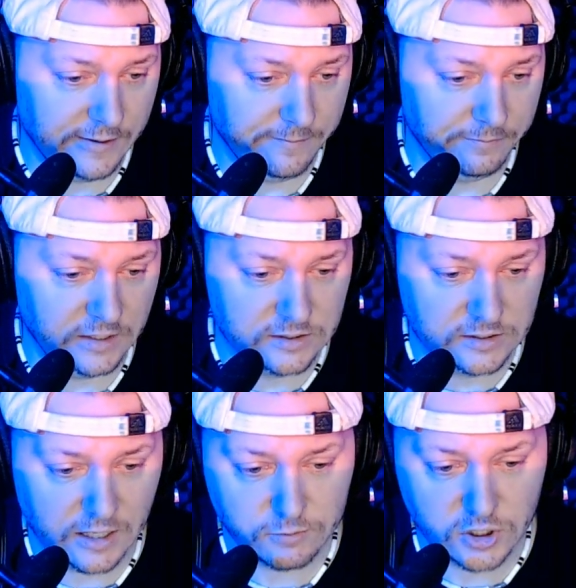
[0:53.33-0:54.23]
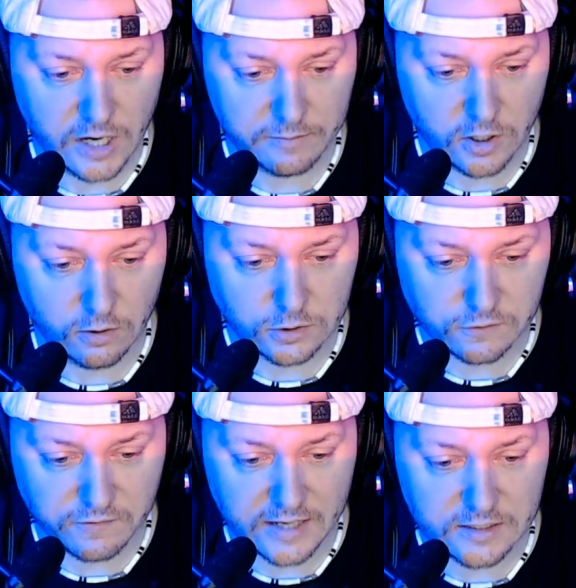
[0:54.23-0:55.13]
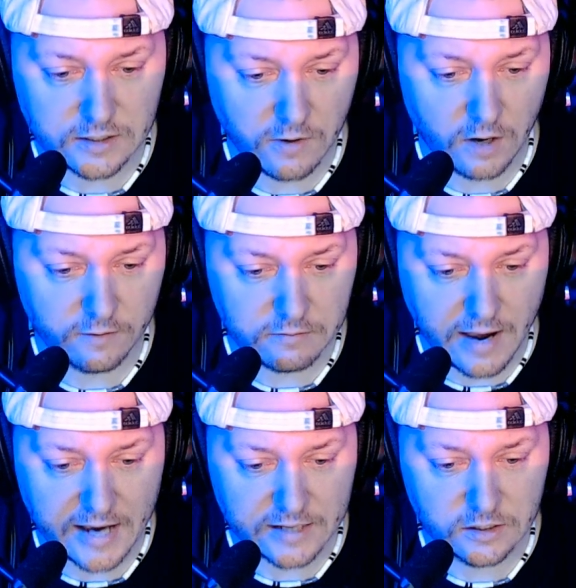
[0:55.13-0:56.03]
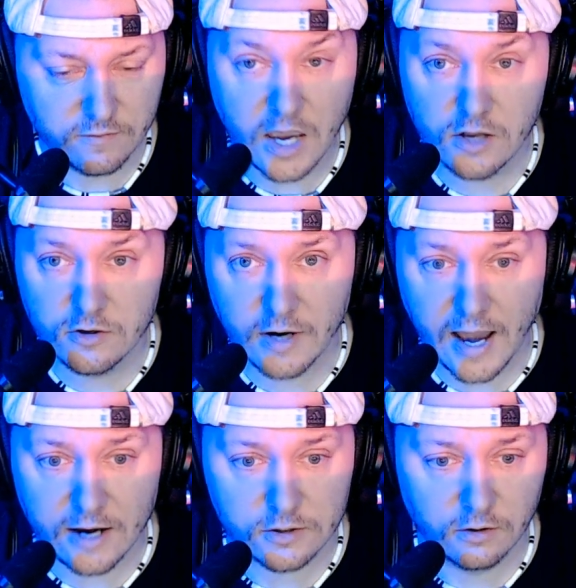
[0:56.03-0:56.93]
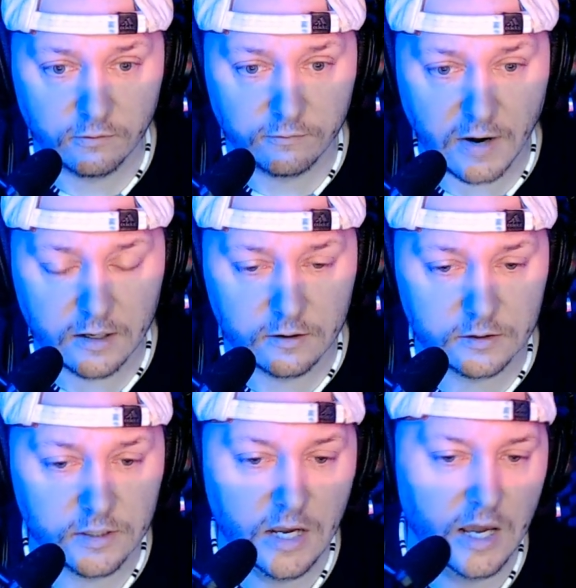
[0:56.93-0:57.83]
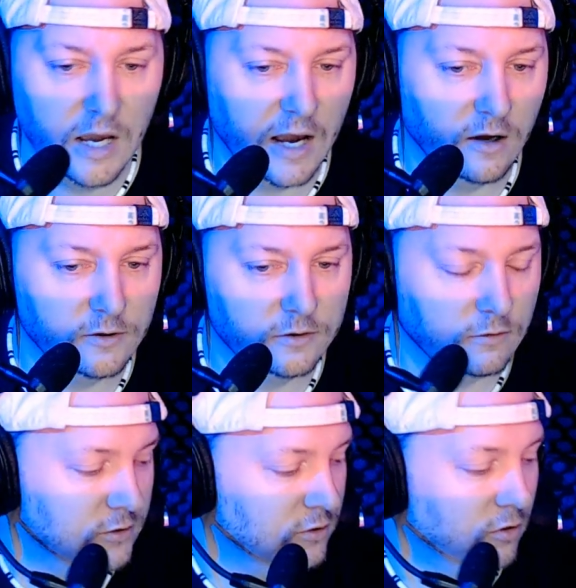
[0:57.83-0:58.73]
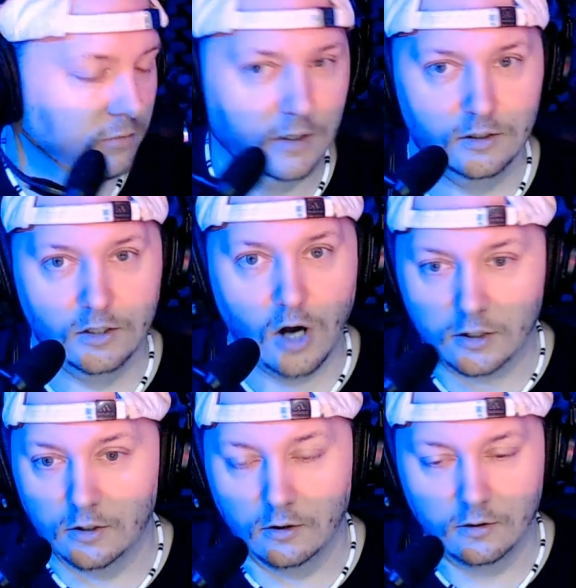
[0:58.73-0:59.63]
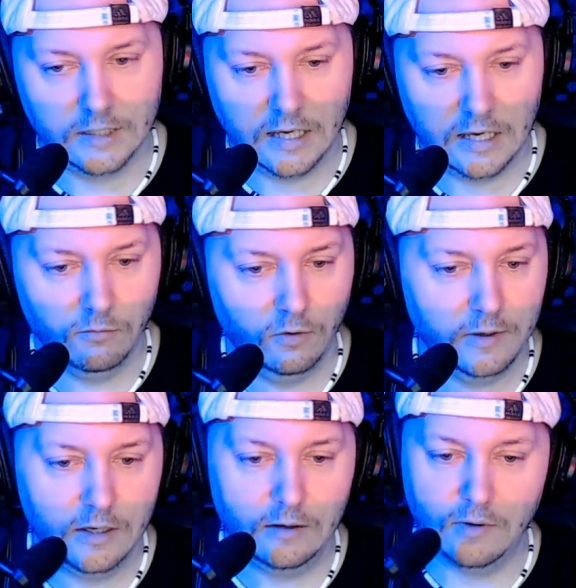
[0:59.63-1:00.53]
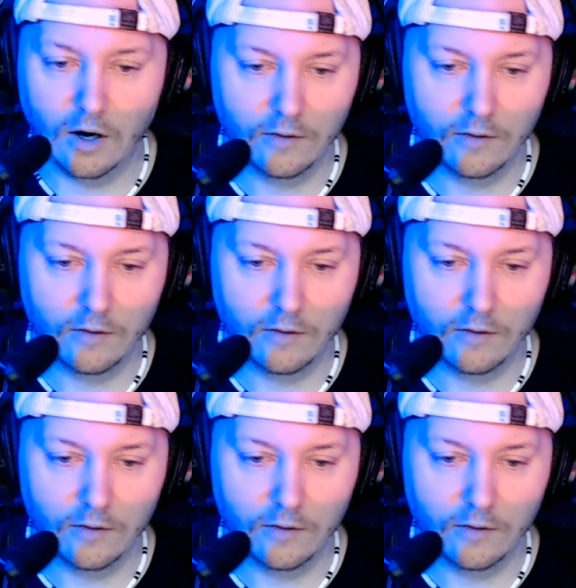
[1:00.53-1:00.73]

He set up shop to host fights involving massive international fighters. I also assume that a doctor team will be on